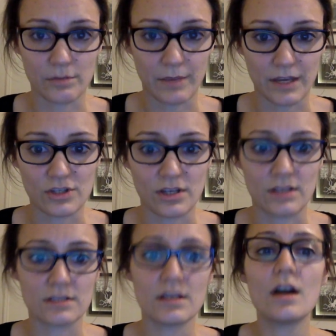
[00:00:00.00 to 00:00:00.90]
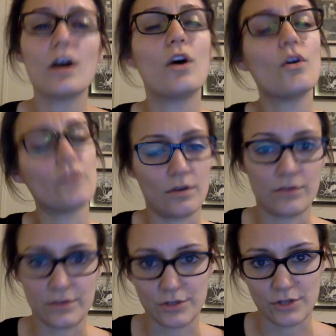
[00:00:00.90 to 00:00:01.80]
the patient over
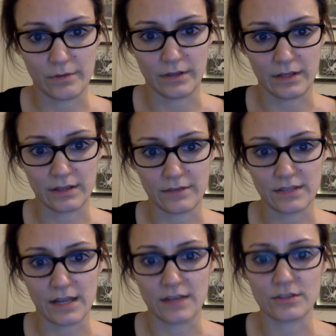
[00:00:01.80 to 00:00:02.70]
the determined length of stay.